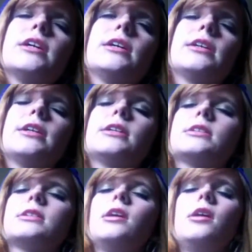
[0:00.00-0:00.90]
I
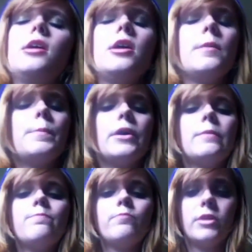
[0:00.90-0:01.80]
guess.
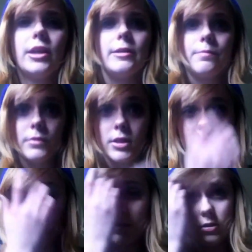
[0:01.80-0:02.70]
But yeah.
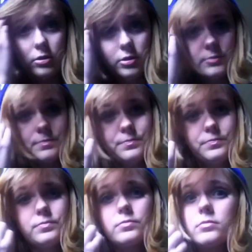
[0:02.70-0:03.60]
Um
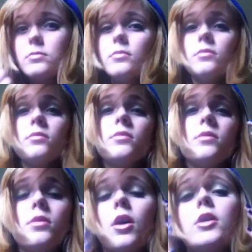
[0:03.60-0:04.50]

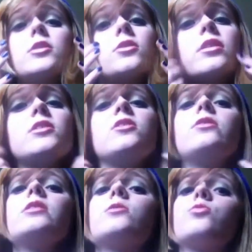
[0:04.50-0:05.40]
Also, they do
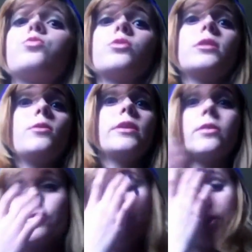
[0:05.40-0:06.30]
this really
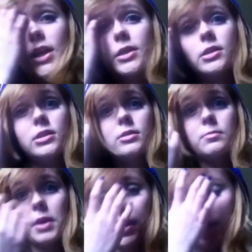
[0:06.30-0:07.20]
weird face
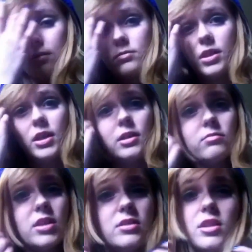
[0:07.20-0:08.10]
paint
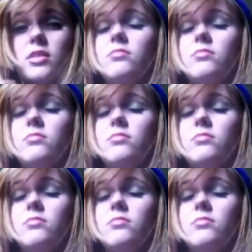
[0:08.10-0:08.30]
thing like the